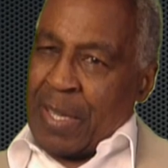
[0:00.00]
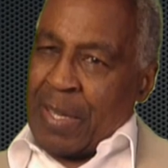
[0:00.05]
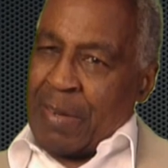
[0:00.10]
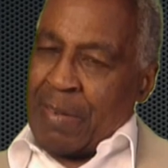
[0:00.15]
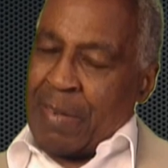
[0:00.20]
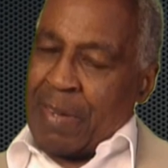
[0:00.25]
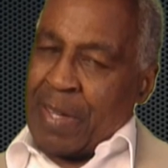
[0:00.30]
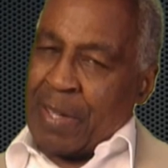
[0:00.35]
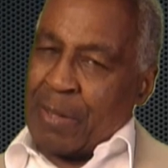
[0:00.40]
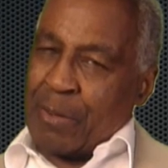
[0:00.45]

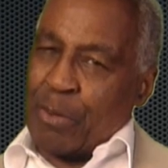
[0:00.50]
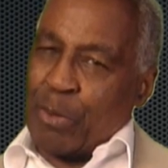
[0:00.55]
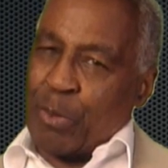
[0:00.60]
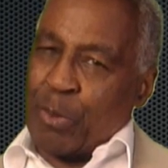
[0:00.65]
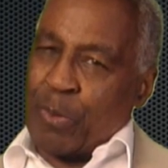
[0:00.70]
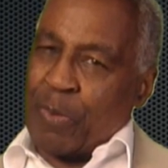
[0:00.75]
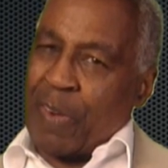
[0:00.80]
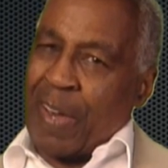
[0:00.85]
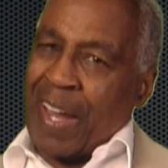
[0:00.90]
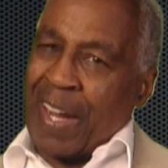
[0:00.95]
We had a group
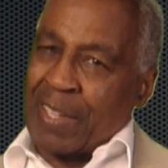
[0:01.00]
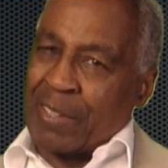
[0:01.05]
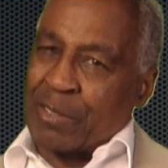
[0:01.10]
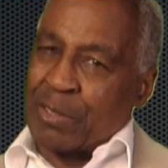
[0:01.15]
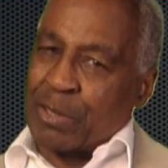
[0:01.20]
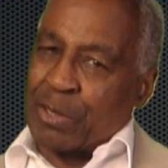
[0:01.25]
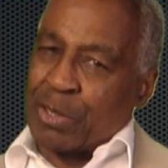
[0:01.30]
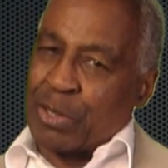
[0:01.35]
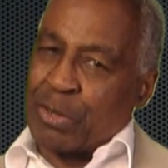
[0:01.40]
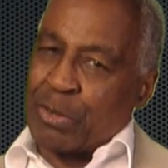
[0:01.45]
of
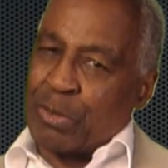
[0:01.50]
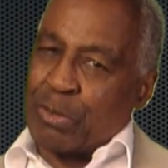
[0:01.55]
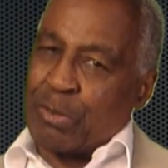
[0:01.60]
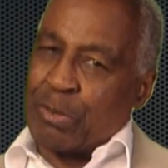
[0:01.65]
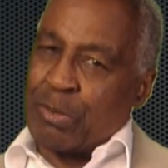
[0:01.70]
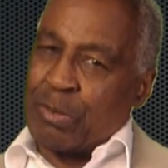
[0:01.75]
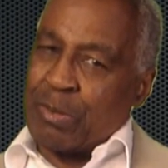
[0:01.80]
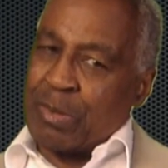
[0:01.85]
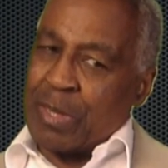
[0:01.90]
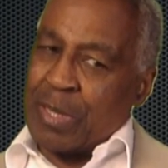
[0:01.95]
actors
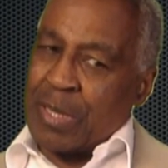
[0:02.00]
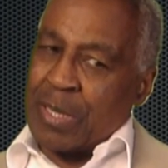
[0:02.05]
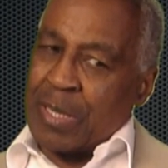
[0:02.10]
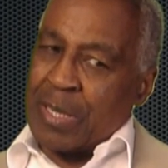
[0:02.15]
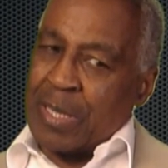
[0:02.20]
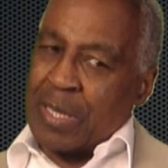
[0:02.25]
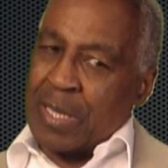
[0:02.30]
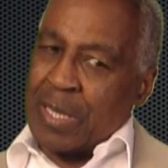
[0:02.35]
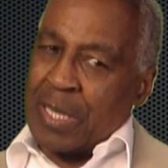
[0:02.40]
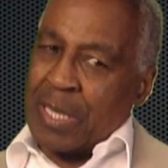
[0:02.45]
who
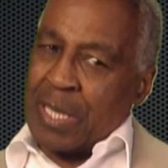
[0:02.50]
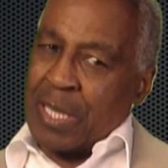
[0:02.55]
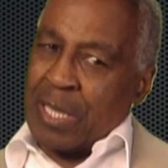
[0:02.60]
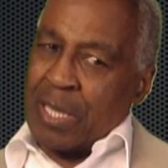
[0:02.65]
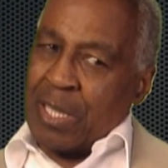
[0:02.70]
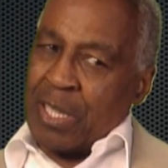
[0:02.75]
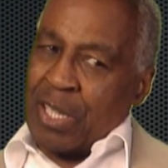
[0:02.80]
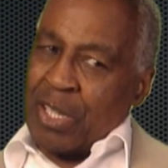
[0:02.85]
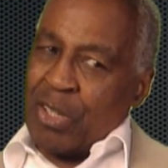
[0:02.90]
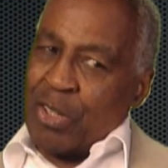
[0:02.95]

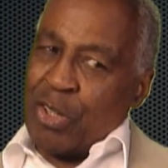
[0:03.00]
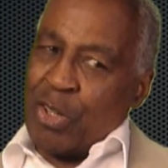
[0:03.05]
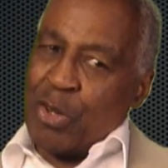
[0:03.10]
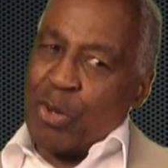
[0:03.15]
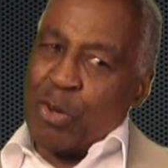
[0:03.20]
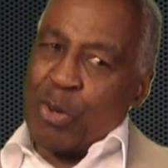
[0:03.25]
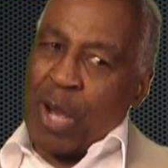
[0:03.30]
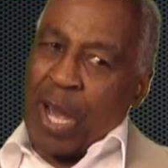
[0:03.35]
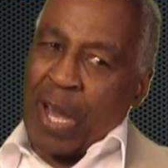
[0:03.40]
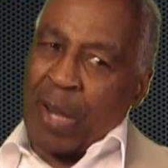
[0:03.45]

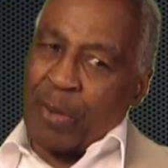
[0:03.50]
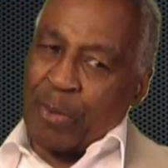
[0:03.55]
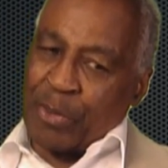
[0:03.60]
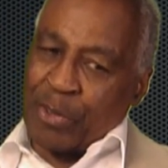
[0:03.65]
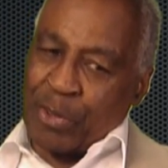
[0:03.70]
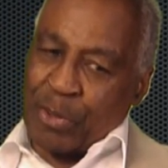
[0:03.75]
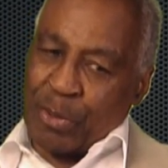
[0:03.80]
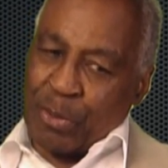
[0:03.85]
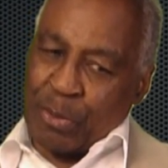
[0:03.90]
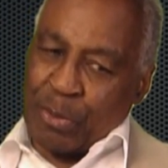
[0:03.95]
knew how
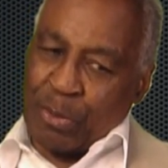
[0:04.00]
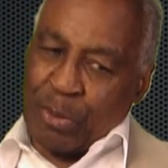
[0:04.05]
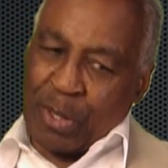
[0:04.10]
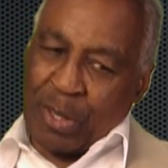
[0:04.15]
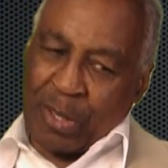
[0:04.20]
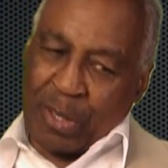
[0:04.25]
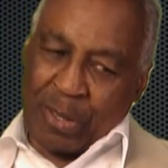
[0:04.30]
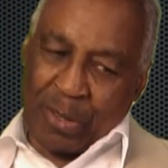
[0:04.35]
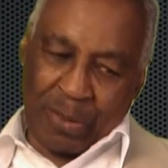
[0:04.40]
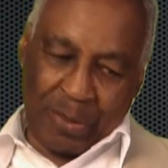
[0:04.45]
to
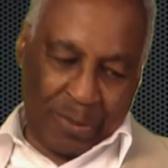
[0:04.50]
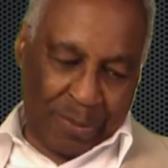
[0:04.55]
uh,